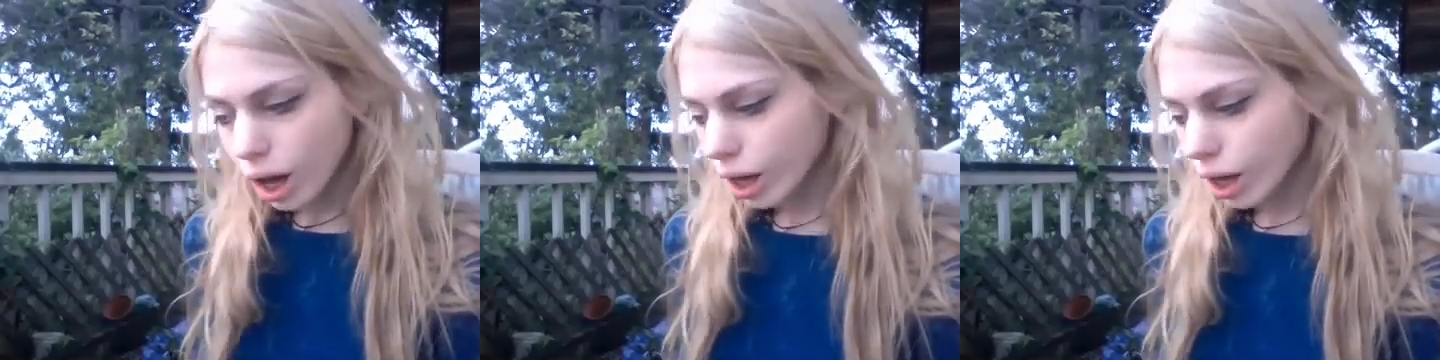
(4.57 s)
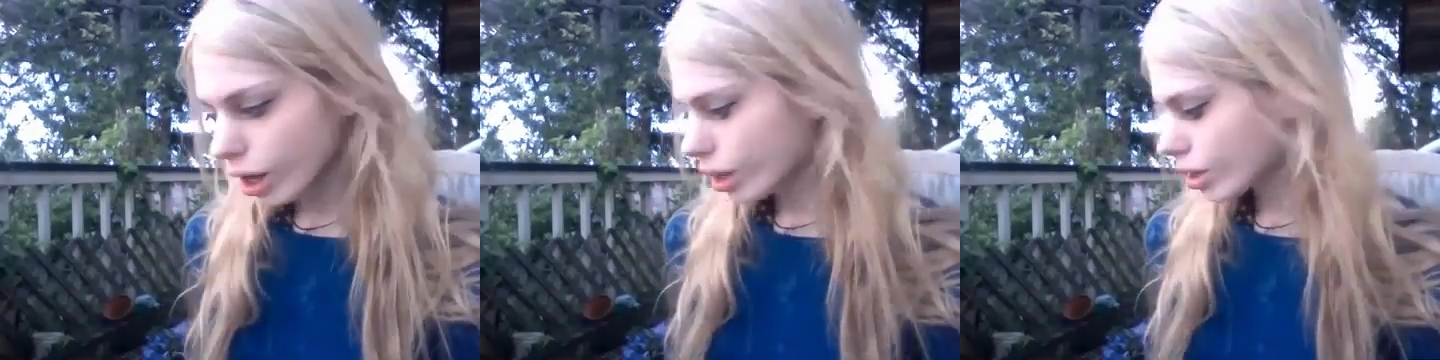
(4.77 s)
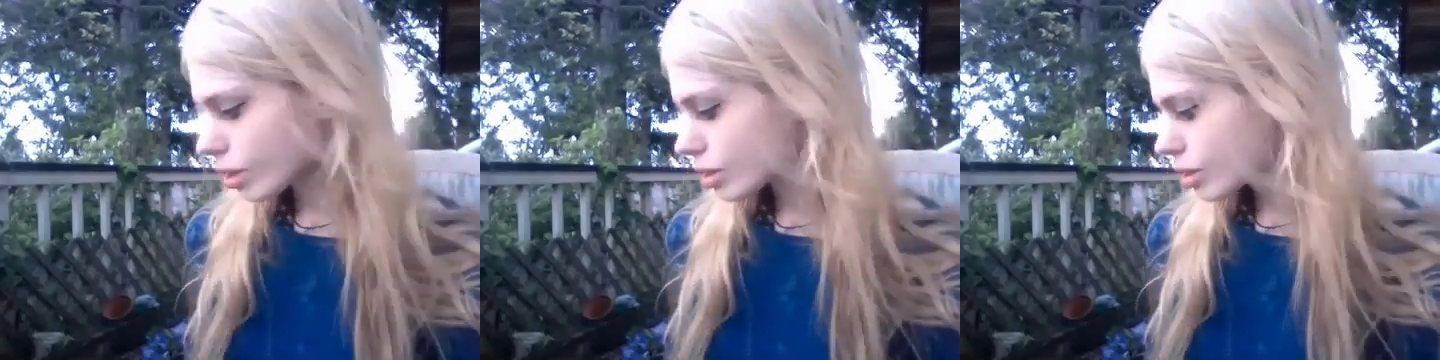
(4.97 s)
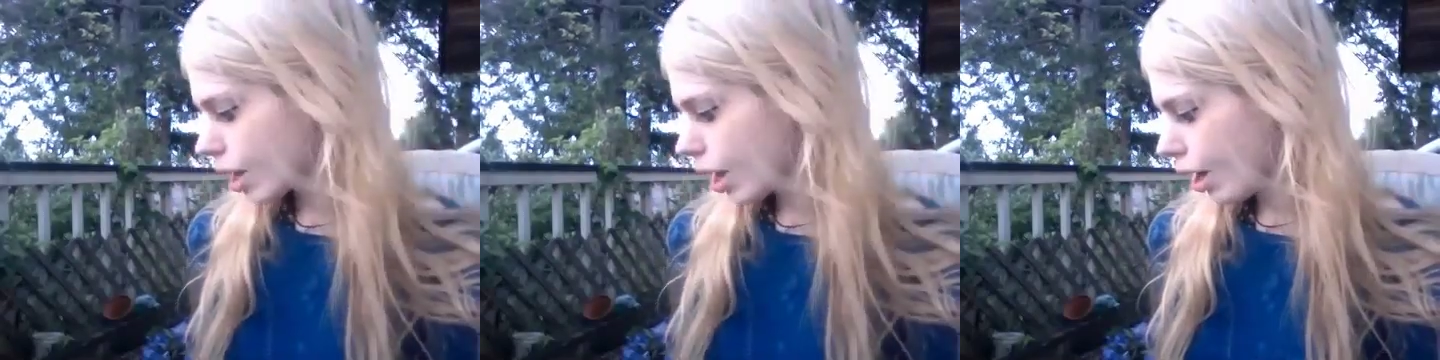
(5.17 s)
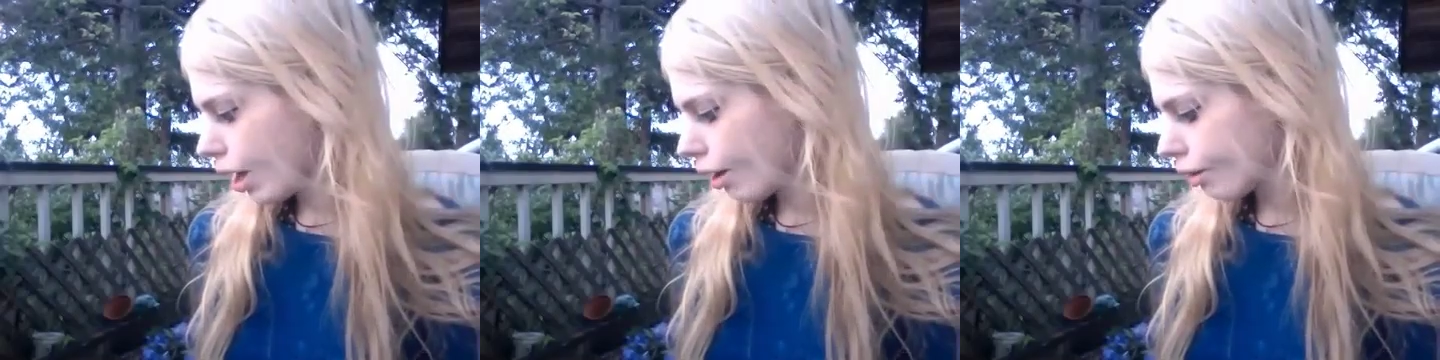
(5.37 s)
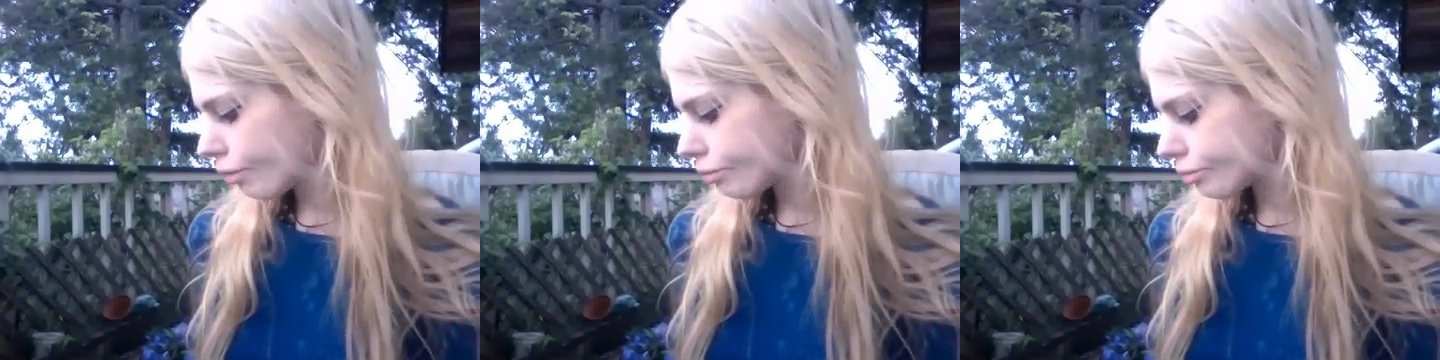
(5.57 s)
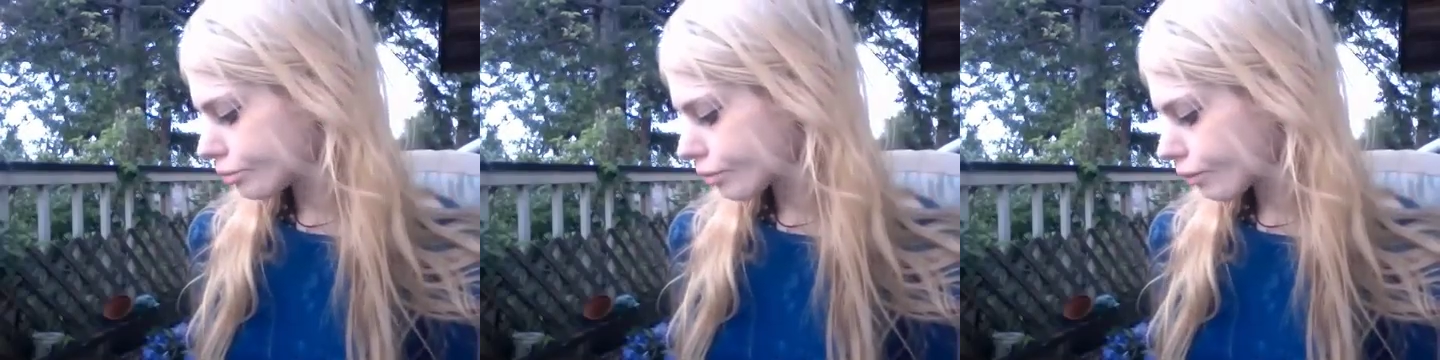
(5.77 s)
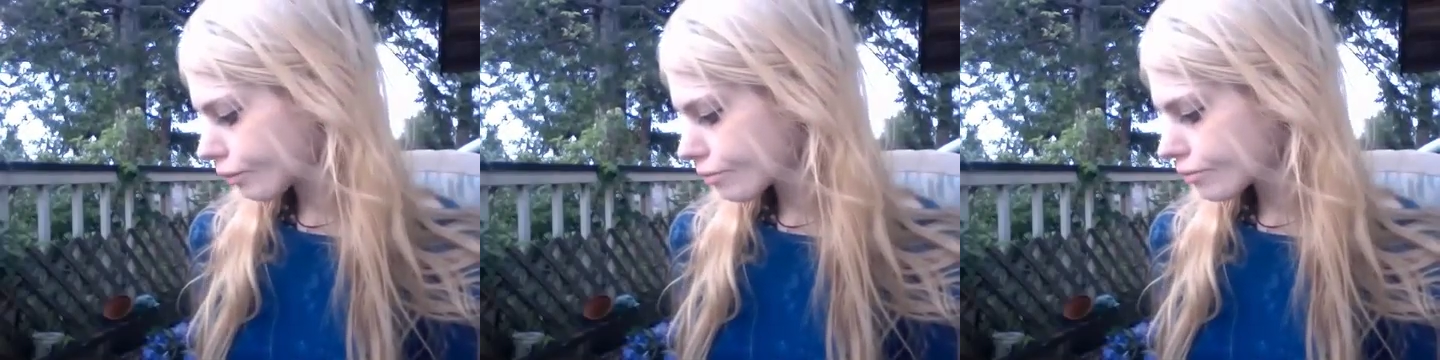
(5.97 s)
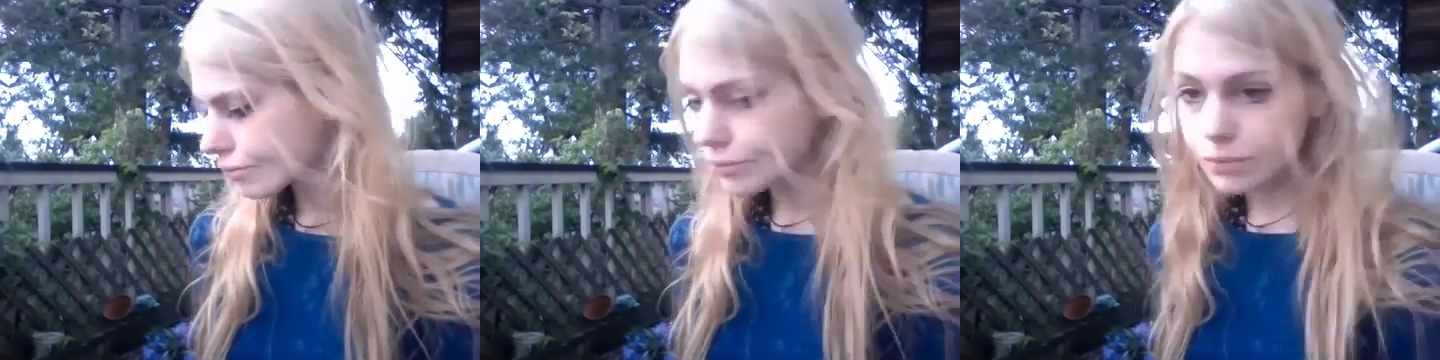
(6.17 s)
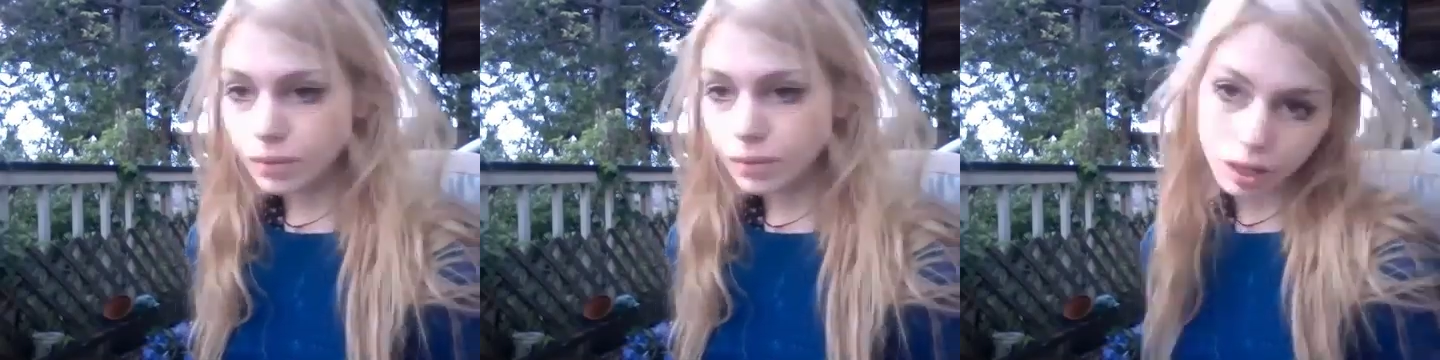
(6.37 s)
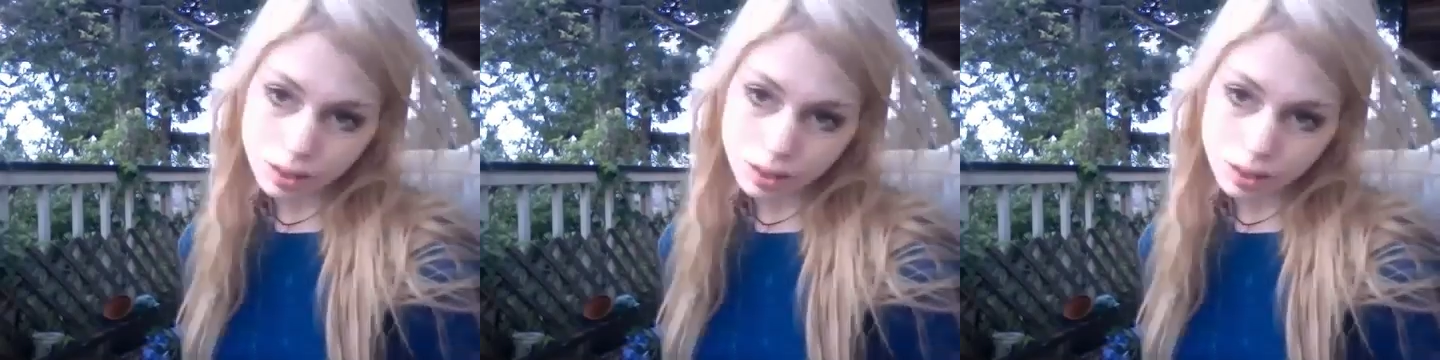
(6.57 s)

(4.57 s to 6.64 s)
and I